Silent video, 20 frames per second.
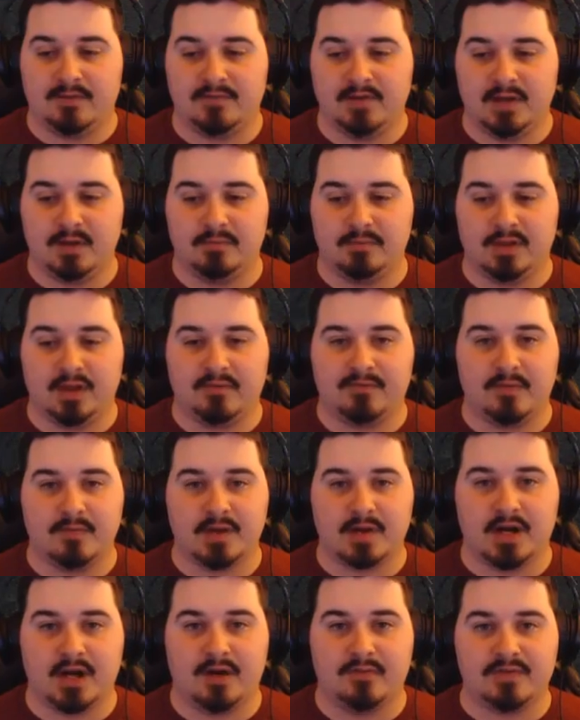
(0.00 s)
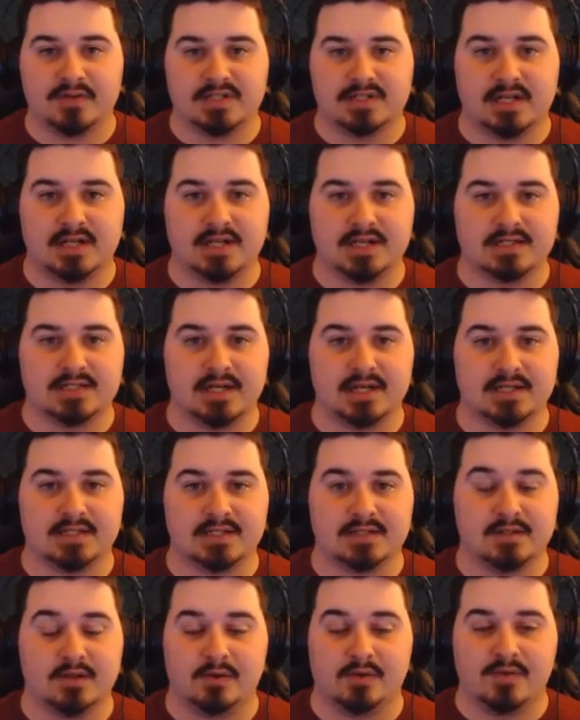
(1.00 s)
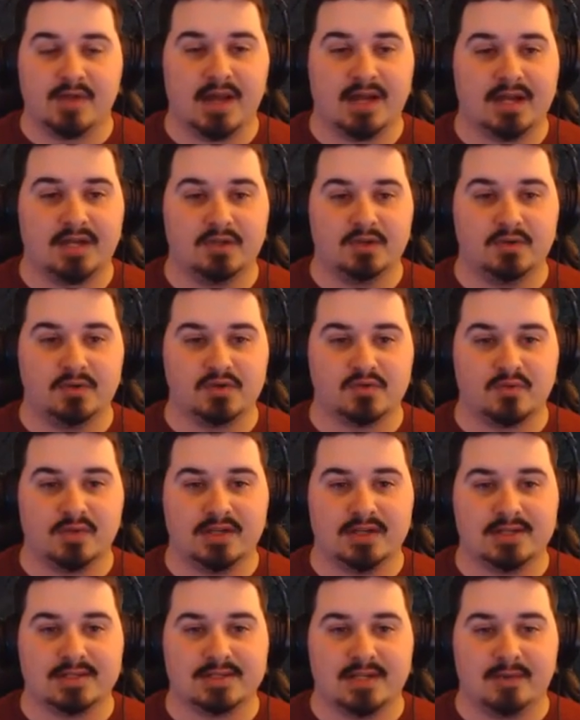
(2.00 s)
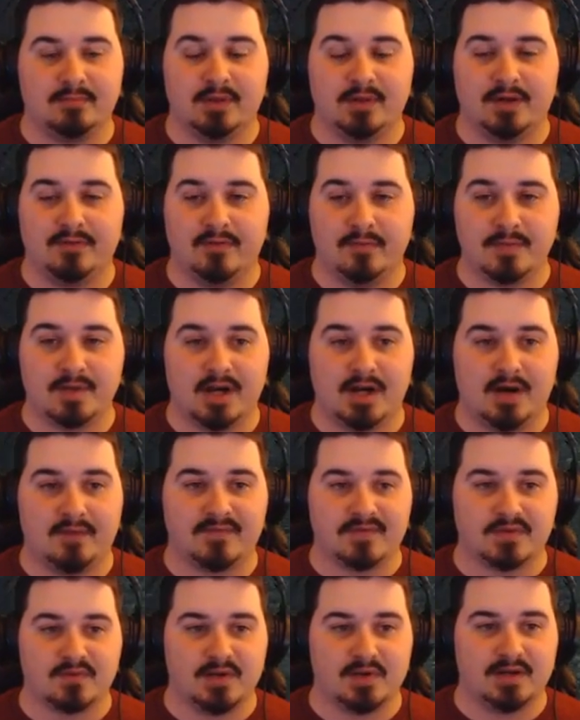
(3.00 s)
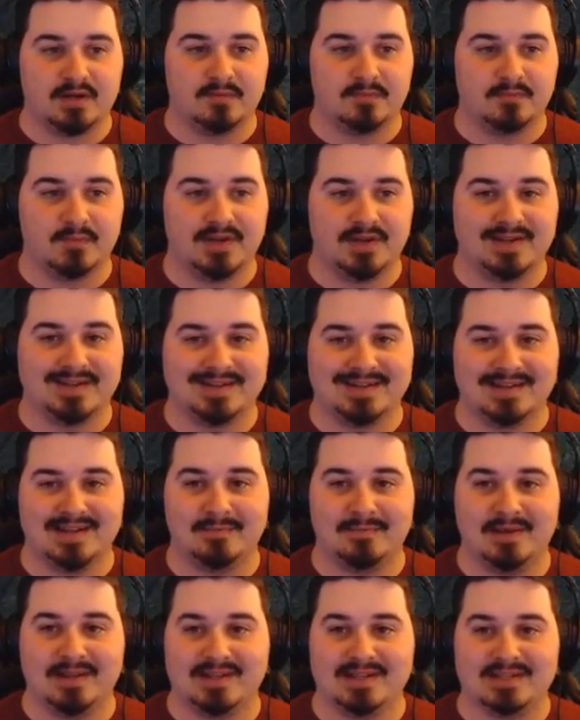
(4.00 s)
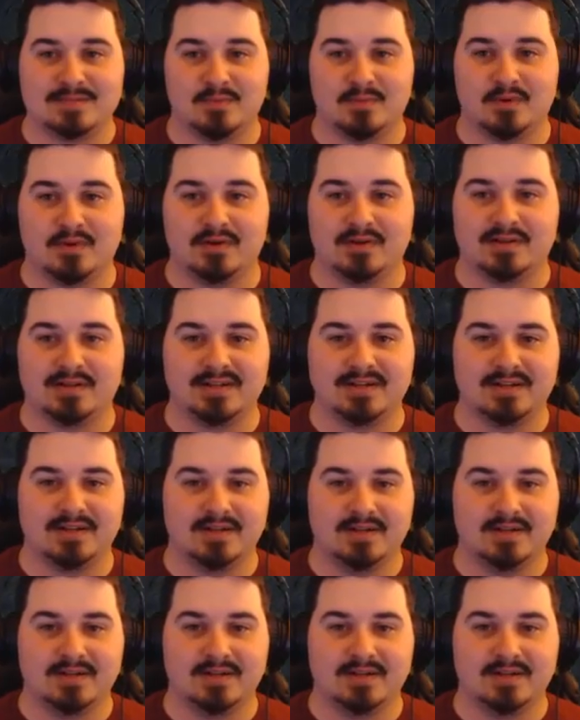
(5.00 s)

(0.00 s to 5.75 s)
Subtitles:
if we need blood from the coffers, then I guess the only thing I can do is really just take blood from the coffers, right? I mean, at this point,